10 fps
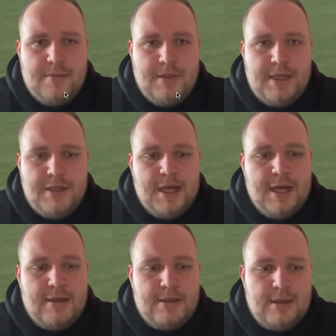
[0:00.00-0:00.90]
in
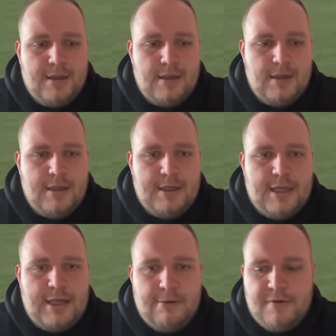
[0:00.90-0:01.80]
that
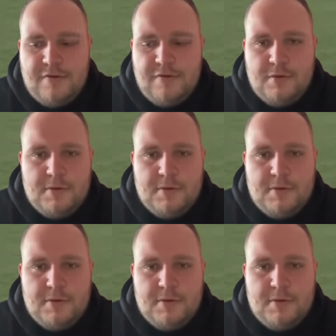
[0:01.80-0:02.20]
area of the field.